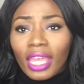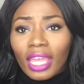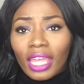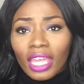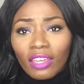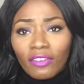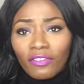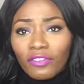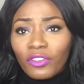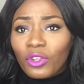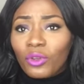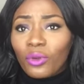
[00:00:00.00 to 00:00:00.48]

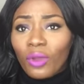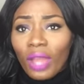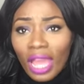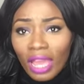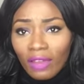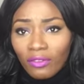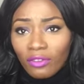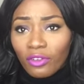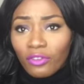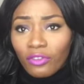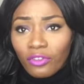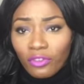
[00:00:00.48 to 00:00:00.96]
If you
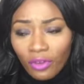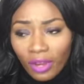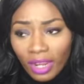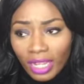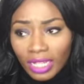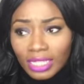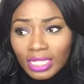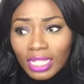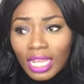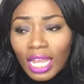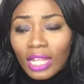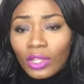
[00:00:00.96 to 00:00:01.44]
have a
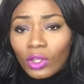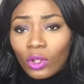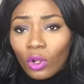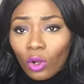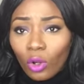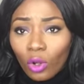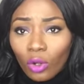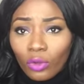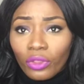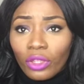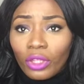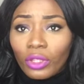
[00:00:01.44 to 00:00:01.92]
friend and
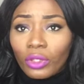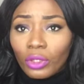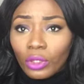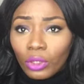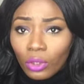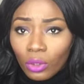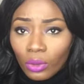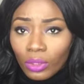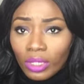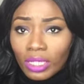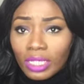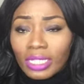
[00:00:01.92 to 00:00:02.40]
all they
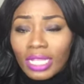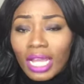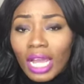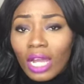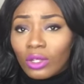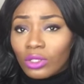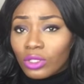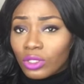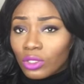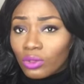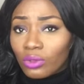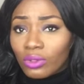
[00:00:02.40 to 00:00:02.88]
know is
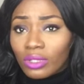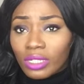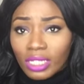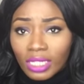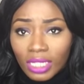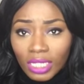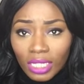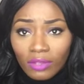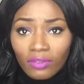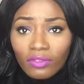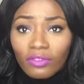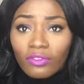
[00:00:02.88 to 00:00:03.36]
how to
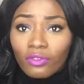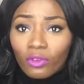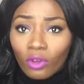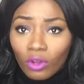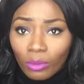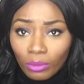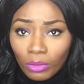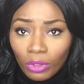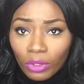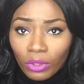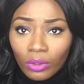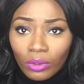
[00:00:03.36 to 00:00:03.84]
receive
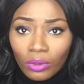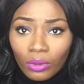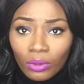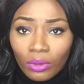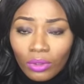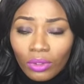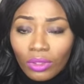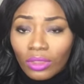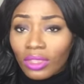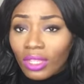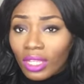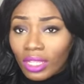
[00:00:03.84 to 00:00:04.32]
from
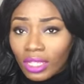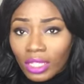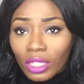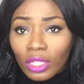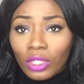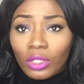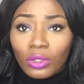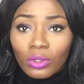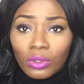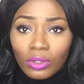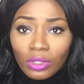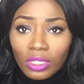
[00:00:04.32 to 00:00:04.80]
you, then they're
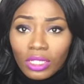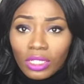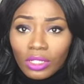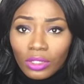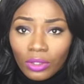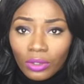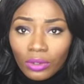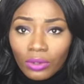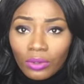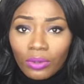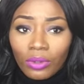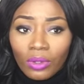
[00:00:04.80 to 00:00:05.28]
using
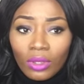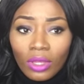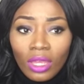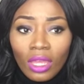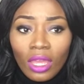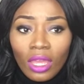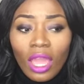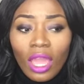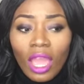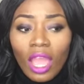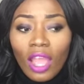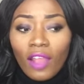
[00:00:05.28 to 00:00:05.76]
you.
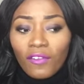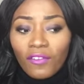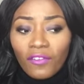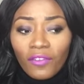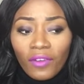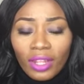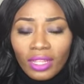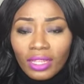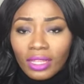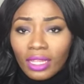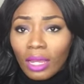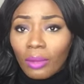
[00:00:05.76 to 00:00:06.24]
A
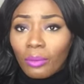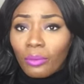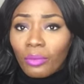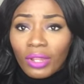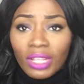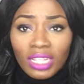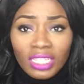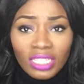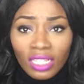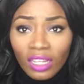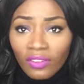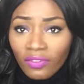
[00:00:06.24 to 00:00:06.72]
friend that
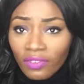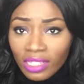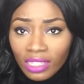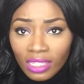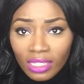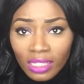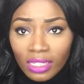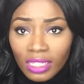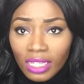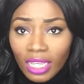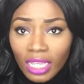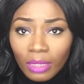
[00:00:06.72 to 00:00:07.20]
brings nothing
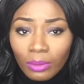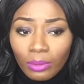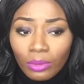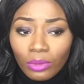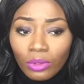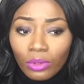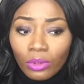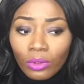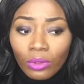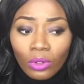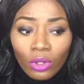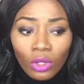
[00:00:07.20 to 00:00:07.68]
to the
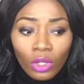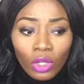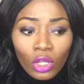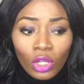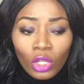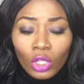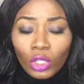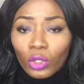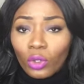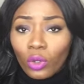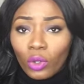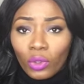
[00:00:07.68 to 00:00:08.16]
table,
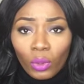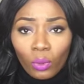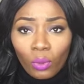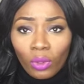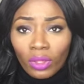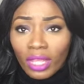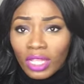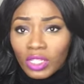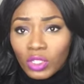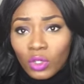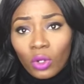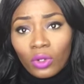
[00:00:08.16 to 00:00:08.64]
you're the
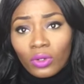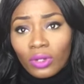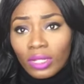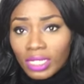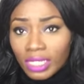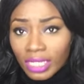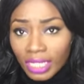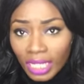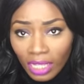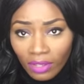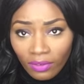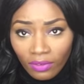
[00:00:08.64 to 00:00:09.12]
one that's
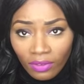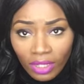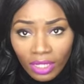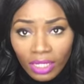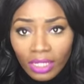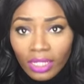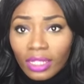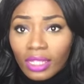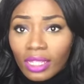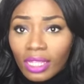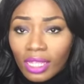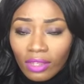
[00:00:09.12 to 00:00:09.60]
always
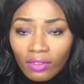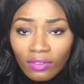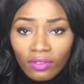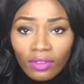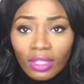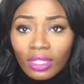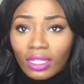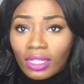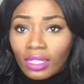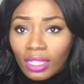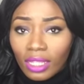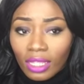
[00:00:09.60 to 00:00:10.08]
giving. You
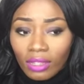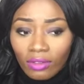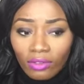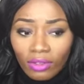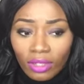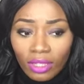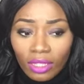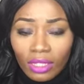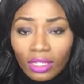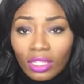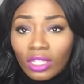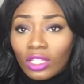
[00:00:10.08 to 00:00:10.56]

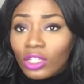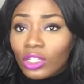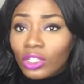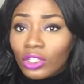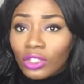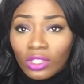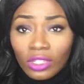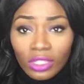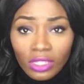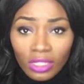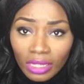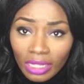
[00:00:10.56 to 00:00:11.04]

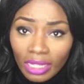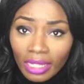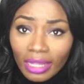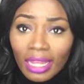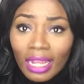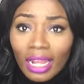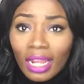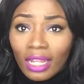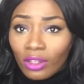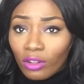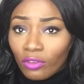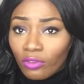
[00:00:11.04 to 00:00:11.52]
need to let
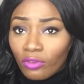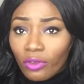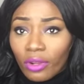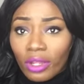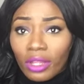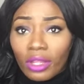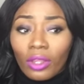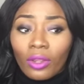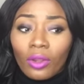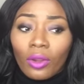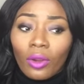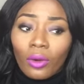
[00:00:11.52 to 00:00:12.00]
that kind of
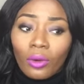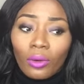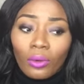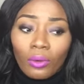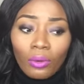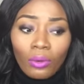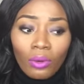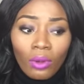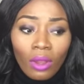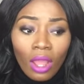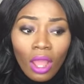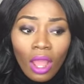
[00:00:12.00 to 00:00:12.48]
friend
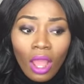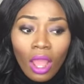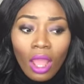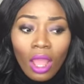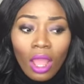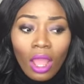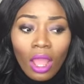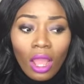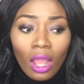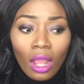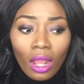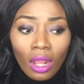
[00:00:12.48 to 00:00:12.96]
go.
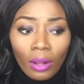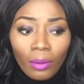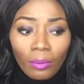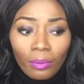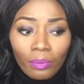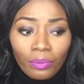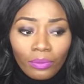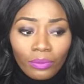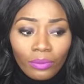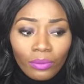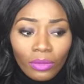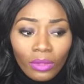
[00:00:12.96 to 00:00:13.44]

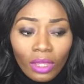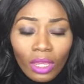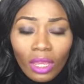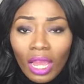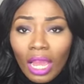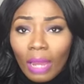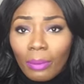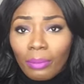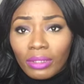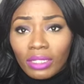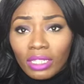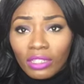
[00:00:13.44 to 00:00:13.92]

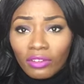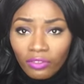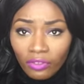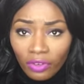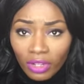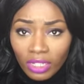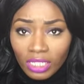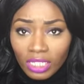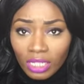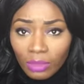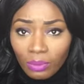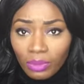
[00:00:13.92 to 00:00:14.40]
I believe
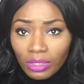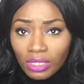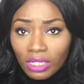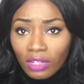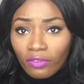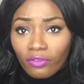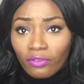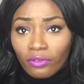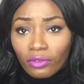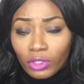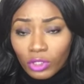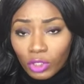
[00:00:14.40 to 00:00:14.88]
friendship is
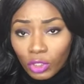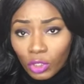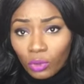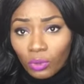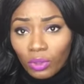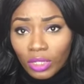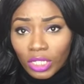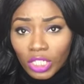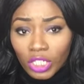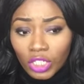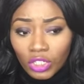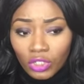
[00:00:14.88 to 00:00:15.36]
a
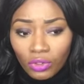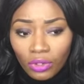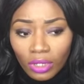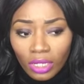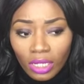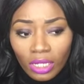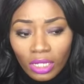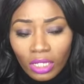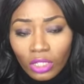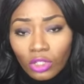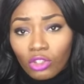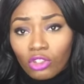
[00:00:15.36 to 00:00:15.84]
two-way
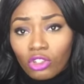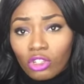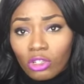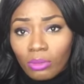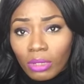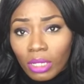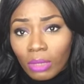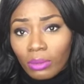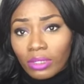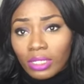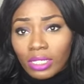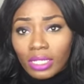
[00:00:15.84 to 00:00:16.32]
street. You should
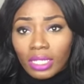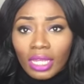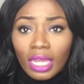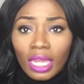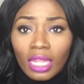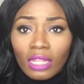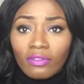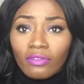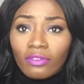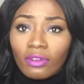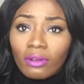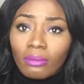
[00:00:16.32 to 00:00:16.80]
be able to
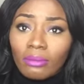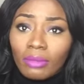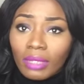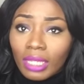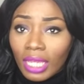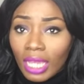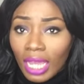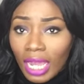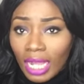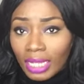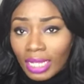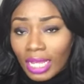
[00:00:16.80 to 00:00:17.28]
gain from
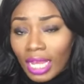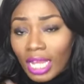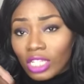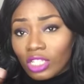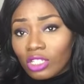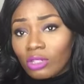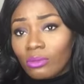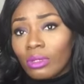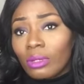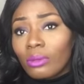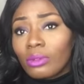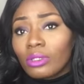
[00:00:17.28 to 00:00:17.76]
me, and I
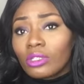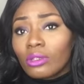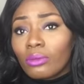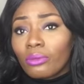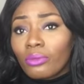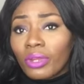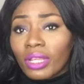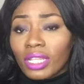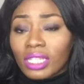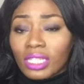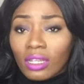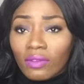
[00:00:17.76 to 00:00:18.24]
should be able to
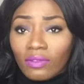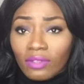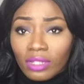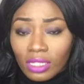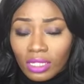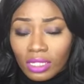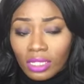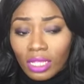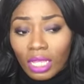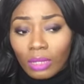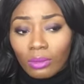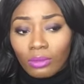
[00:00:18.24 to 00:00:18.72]
bring something to
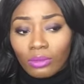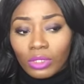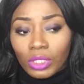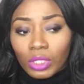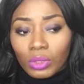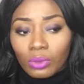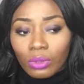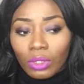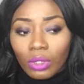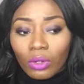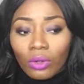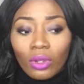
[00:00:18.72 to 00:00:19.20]
the table
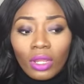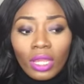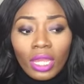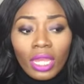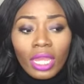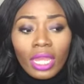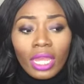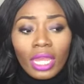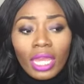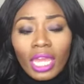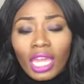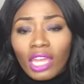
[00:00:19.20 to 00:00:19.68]
as well.
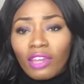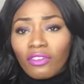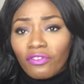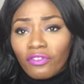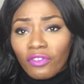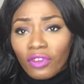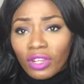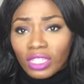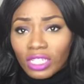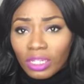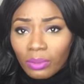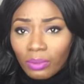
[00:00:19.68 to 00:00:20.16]

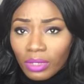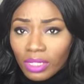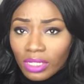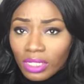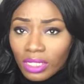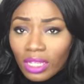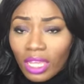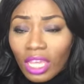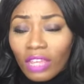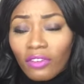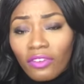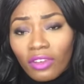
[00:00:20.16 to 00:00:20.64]

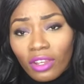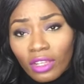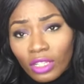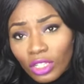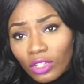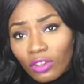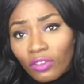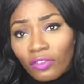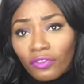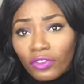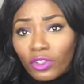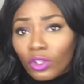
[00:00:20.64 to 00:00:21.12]

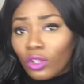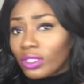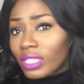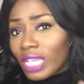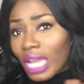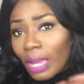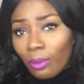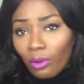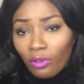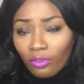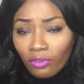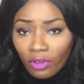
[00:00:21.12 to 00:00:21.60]
If your
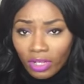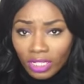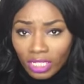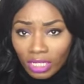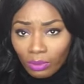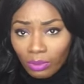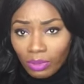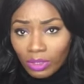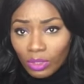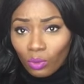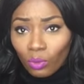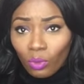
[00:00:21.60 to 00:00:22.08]
type of
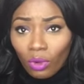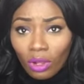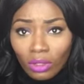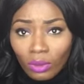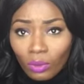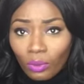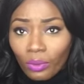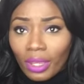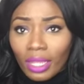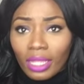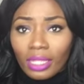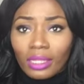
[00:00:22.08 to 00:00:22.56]
friendship is
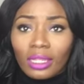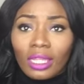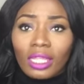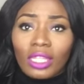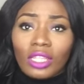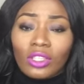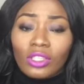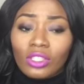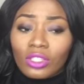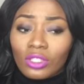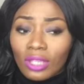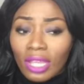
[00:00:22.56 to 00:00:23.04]
one way, then
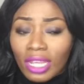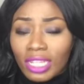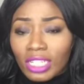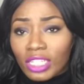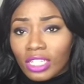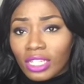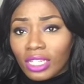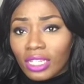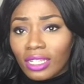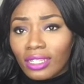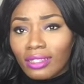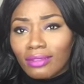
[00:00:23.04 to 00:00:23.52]
you need to
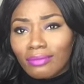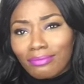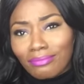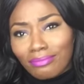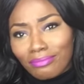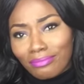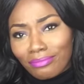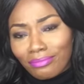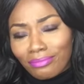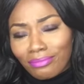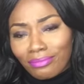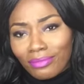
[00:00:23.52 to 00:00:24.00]
actually
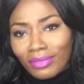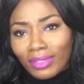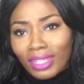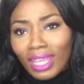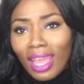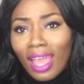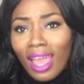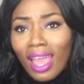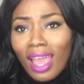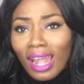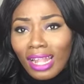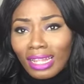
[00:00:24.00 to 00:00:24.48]

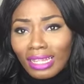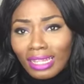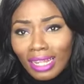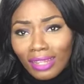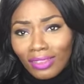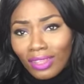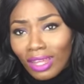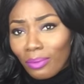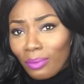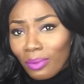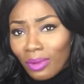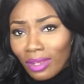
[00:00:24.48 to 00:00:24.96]

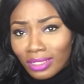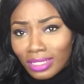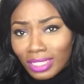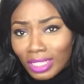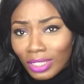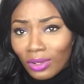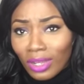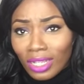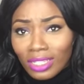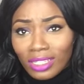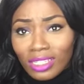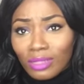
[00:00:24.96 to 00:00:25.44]
let that
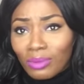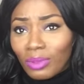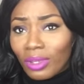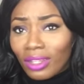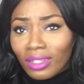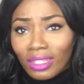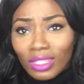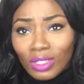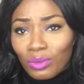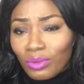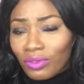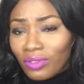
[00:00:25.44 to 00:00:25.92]
person go and just be
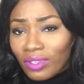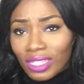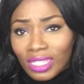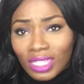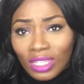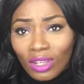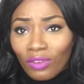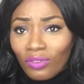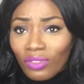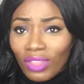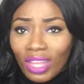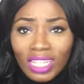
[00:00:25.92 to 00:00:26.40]
honest with
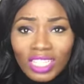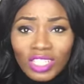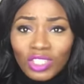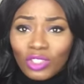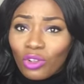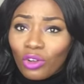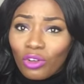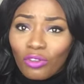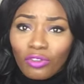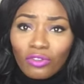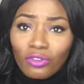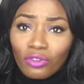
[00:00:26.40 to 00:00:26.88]
yourself. That's
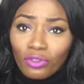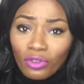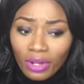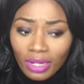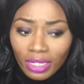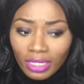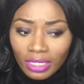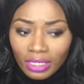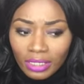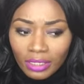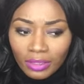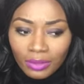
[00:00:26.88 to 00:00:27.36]
not a
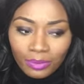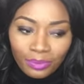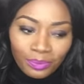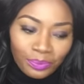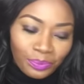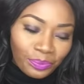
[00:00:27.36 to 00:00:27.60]
friend.